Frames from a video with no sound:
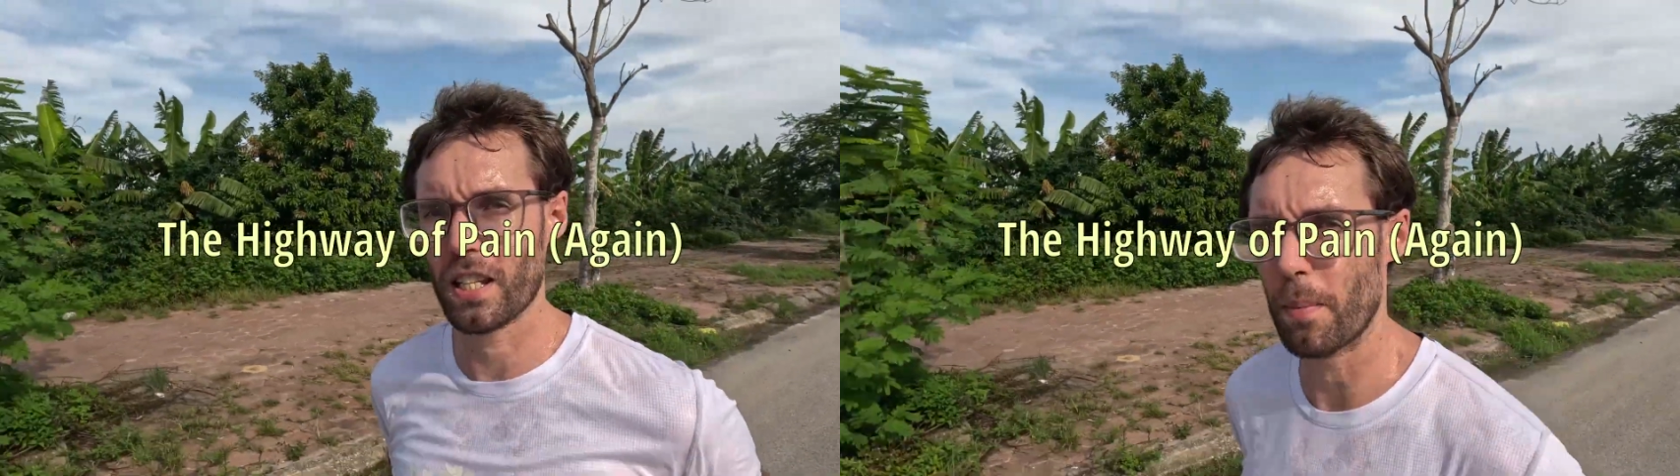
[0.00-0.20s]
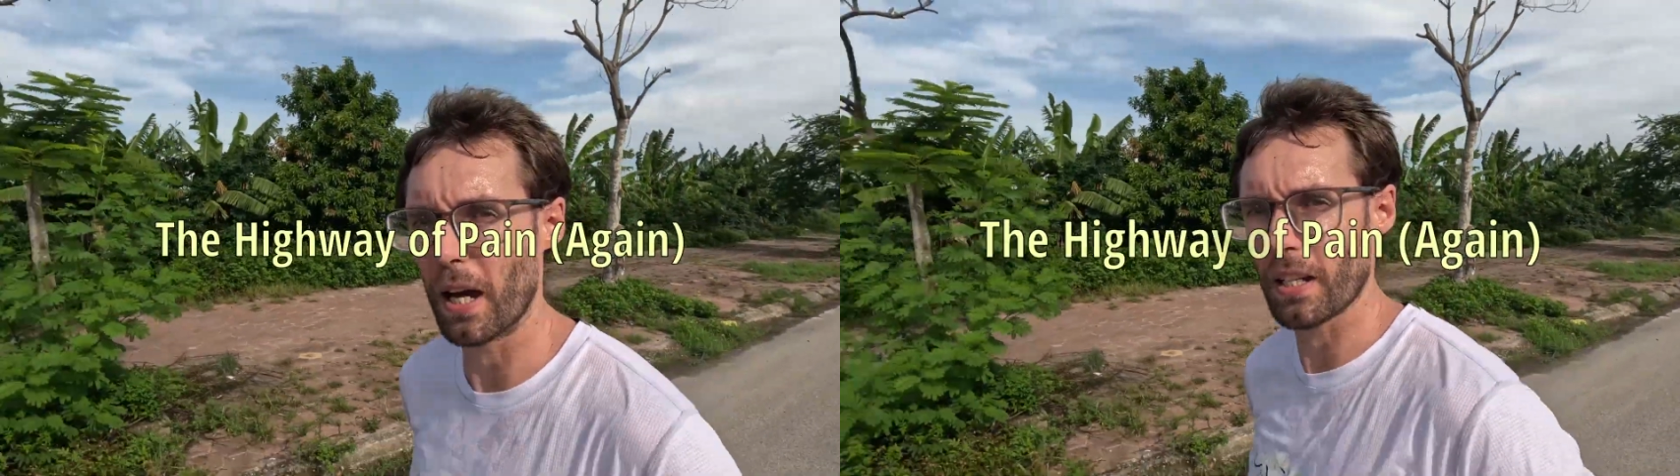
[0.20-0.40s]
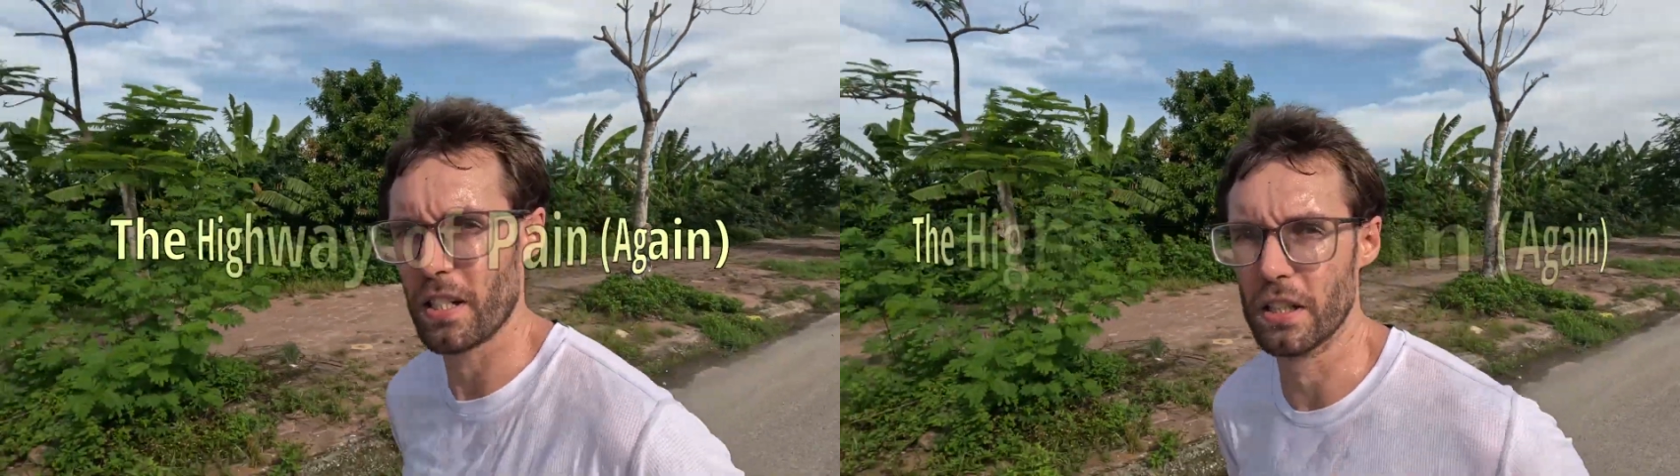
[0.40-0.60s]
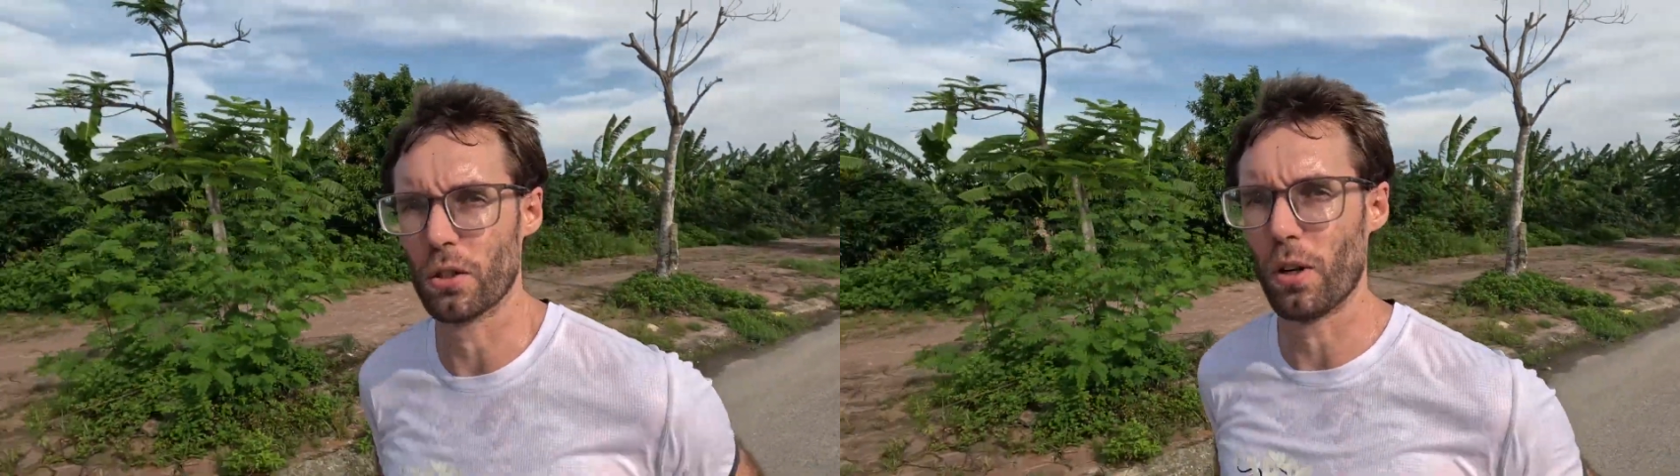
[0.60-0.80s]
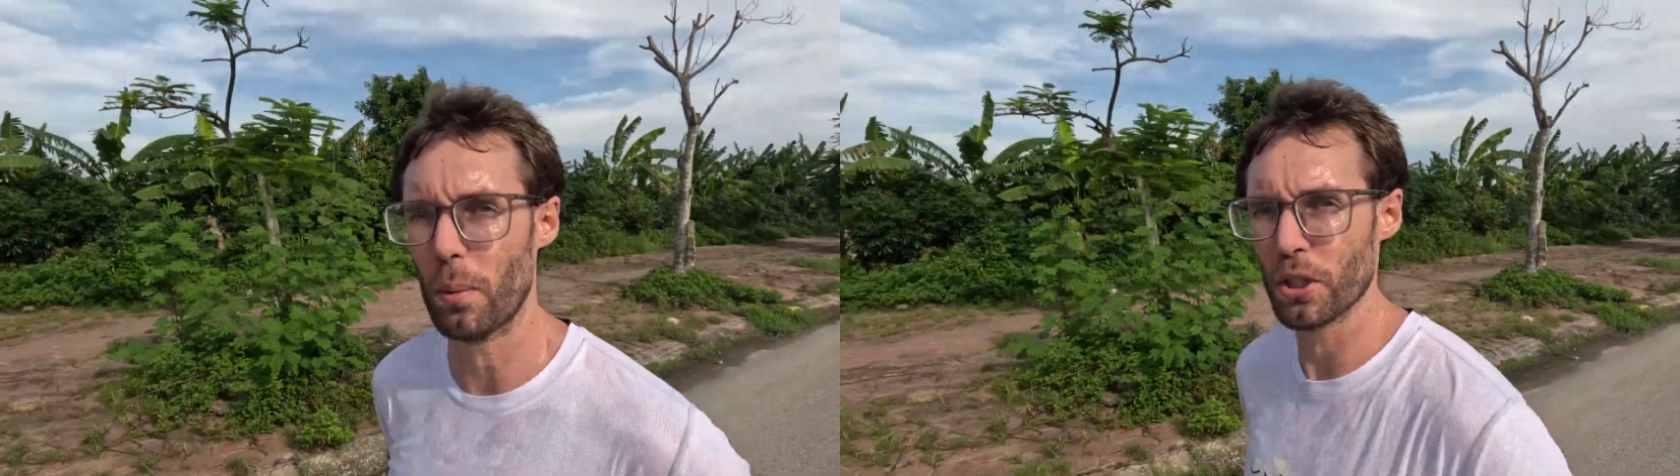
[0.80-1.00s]
setbacks and
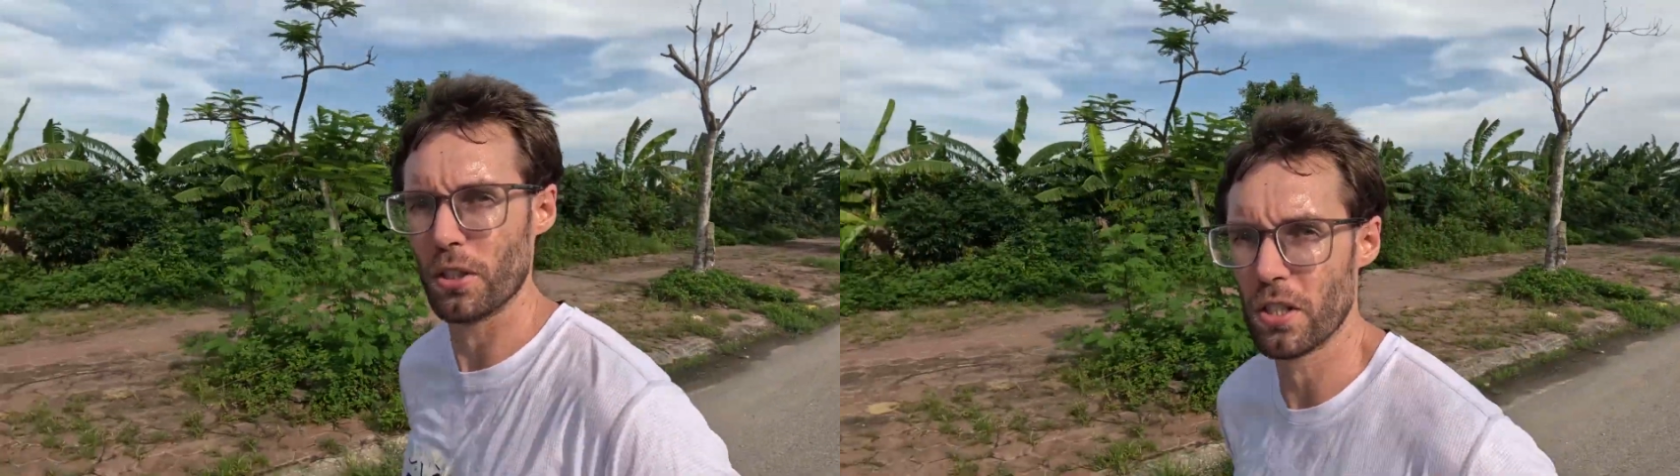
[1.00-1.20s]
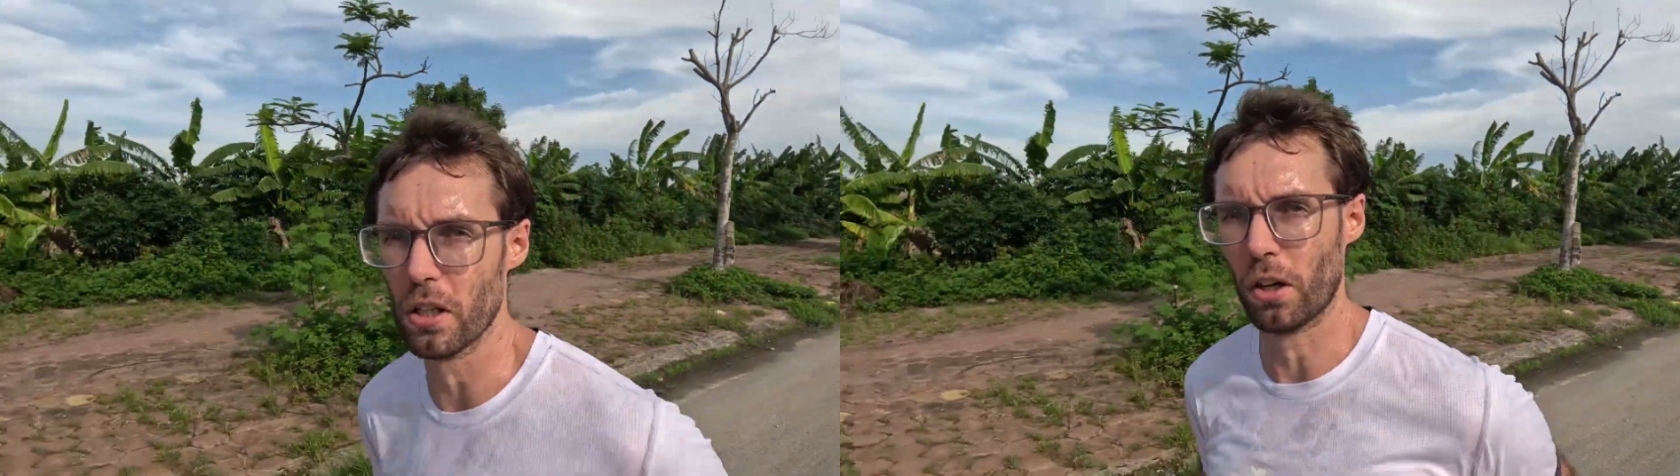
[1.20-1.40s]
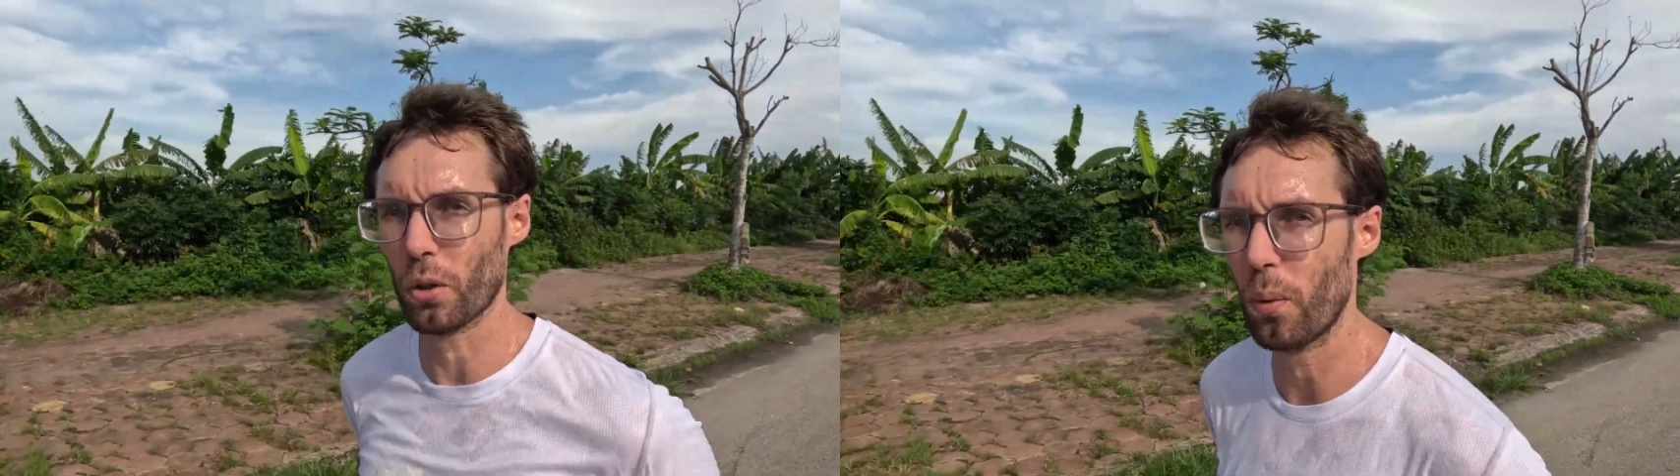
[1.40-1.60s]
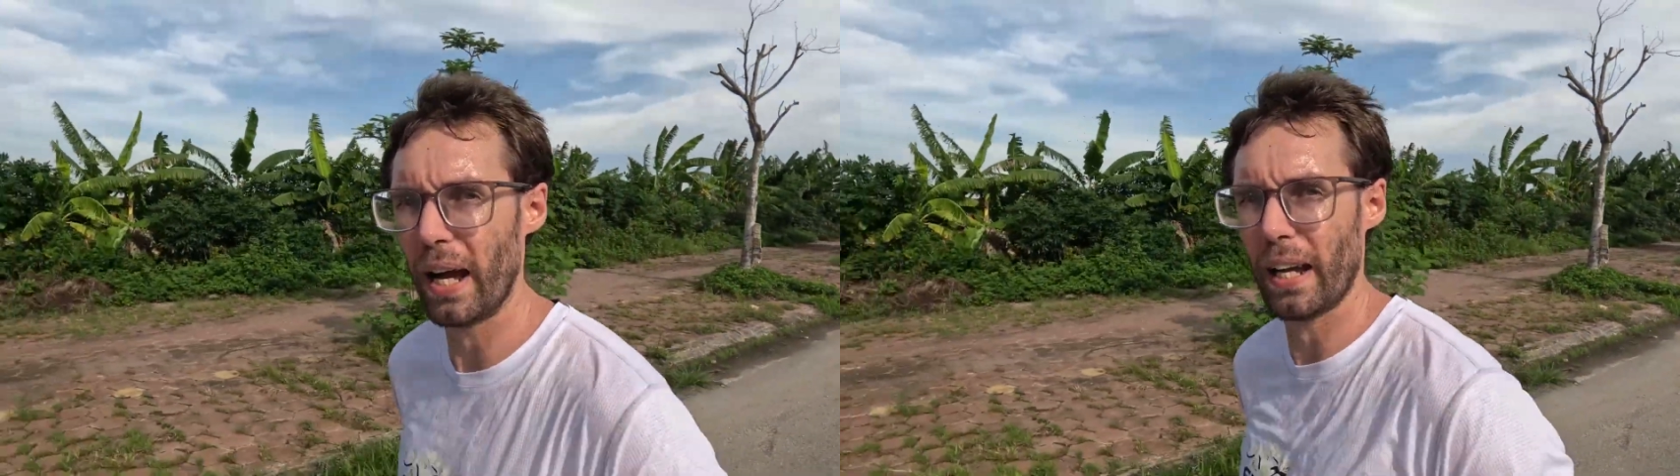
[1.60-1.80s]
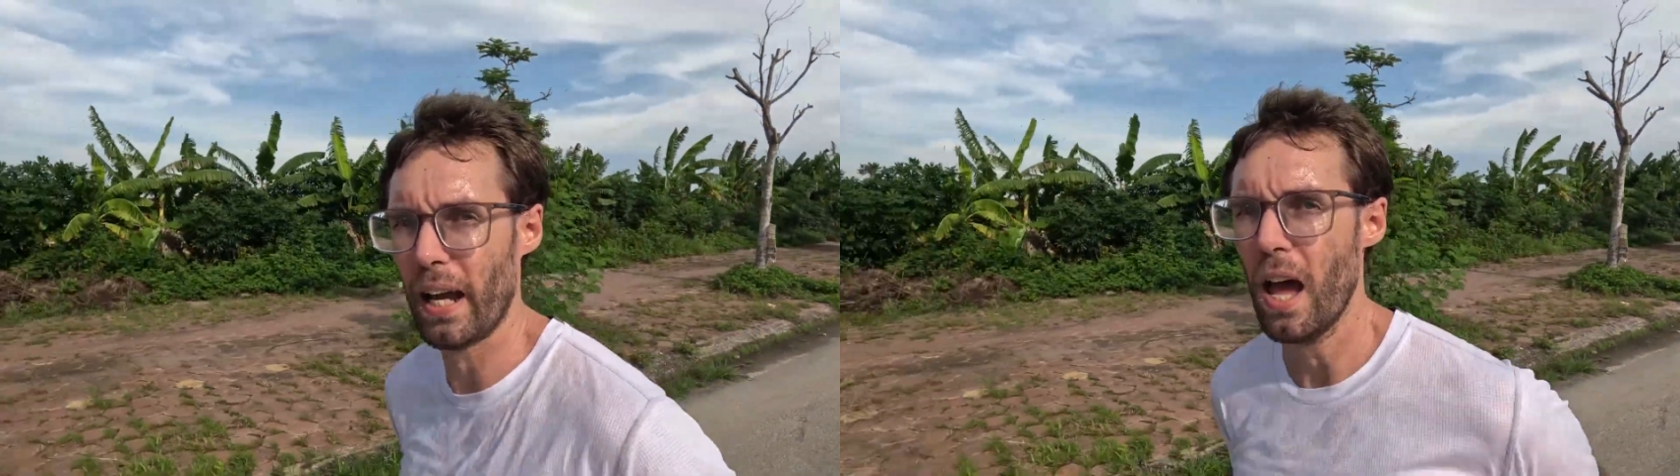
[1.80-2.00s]
interruptions along the
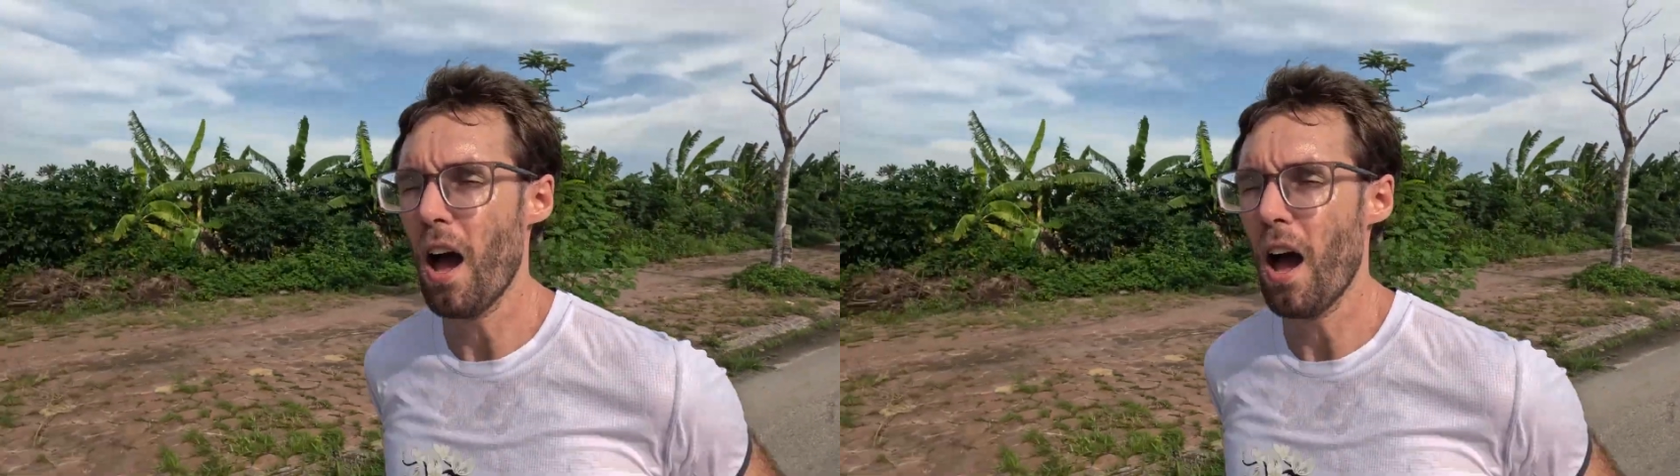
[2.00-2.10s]
way,